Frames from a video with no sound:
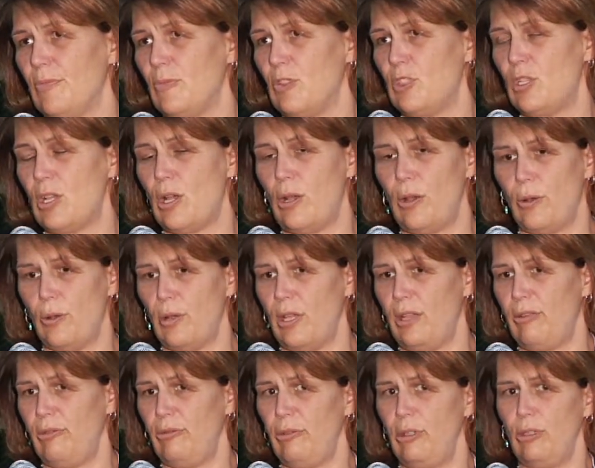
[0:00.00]
So
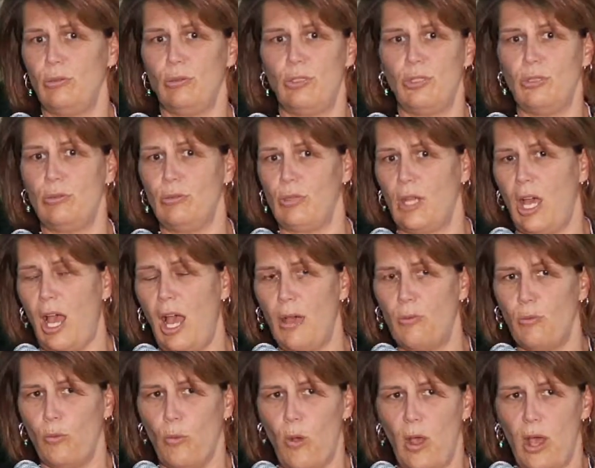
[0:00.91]
if you do
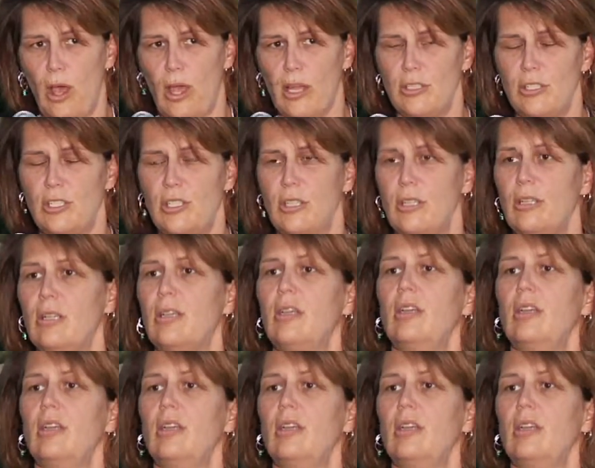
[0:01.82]
not want